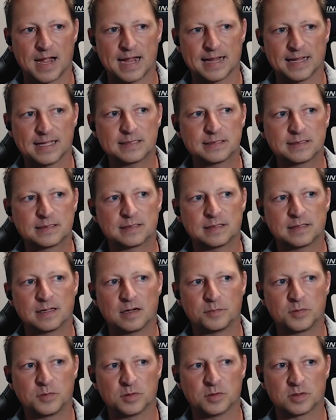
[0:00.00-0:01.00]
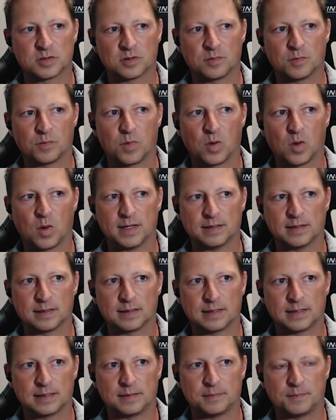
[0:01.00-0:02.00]
I guess, up to a certain
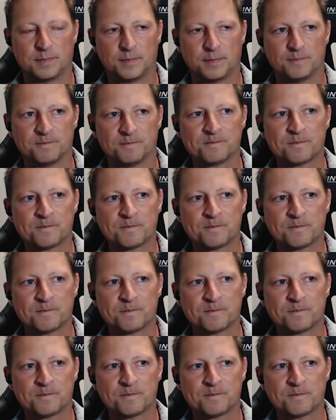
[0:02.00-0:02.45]
point. Um,